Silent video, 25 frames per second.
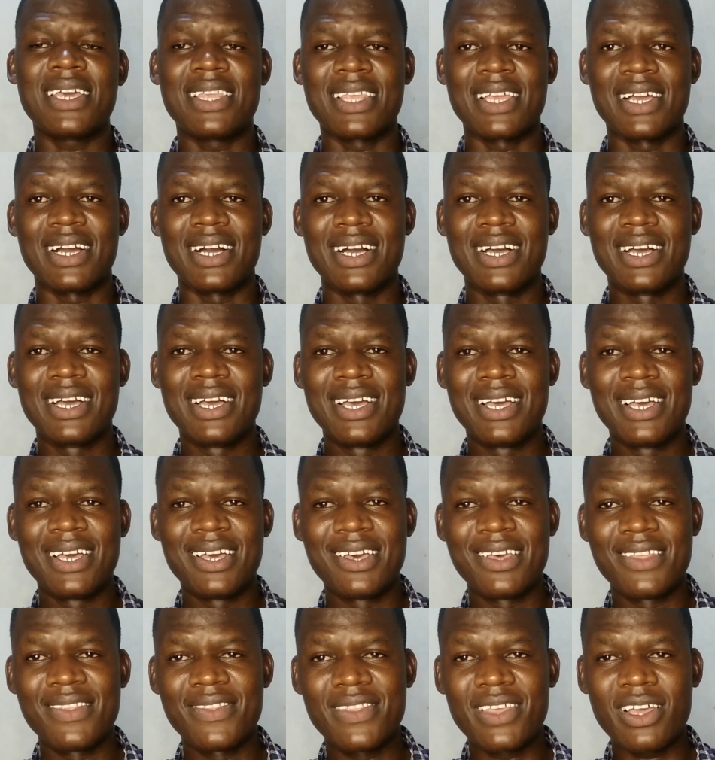Kenya,
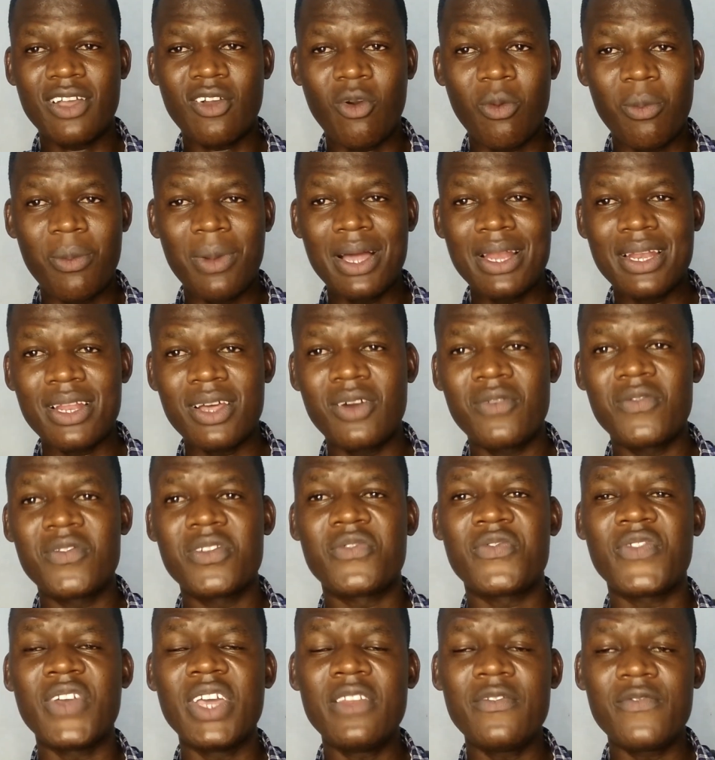the commander
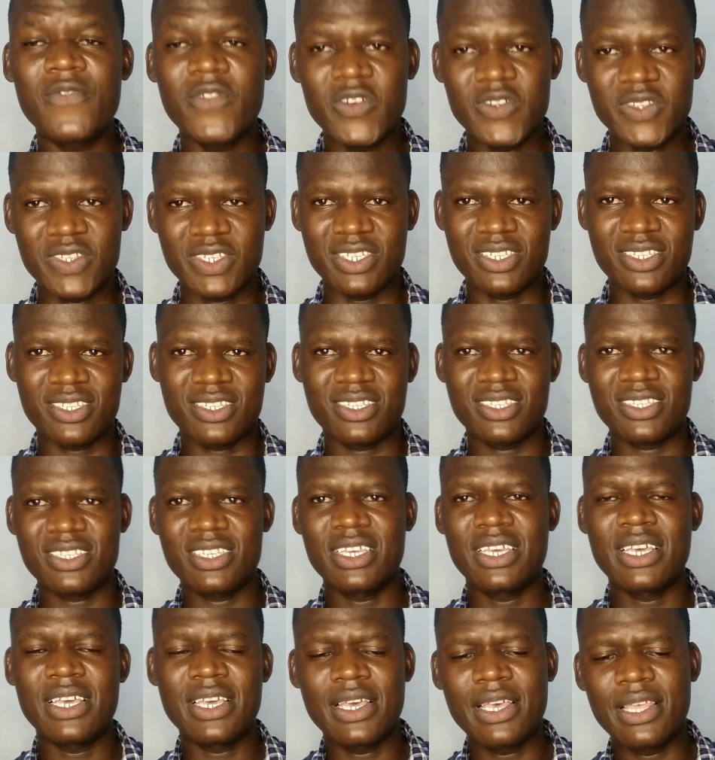of defense
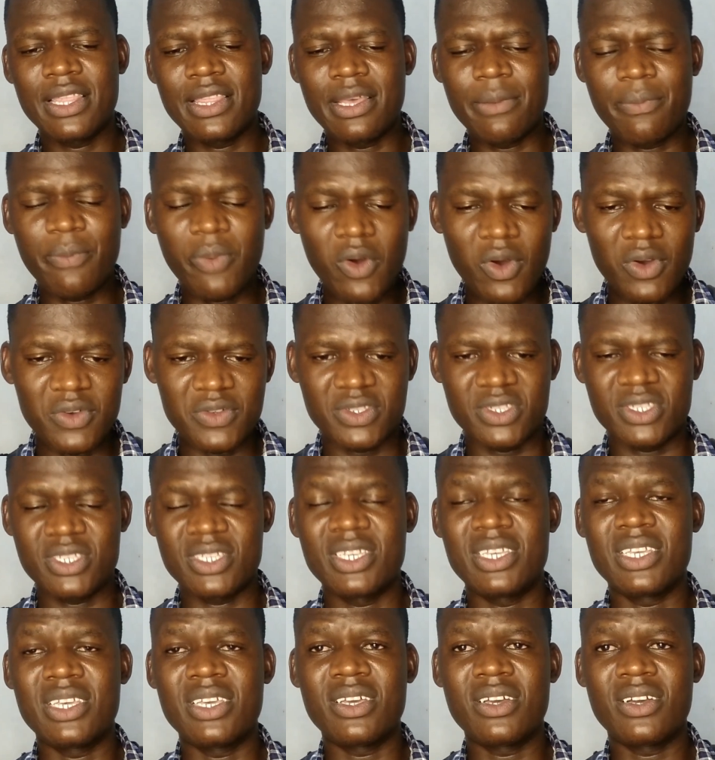forces, the boss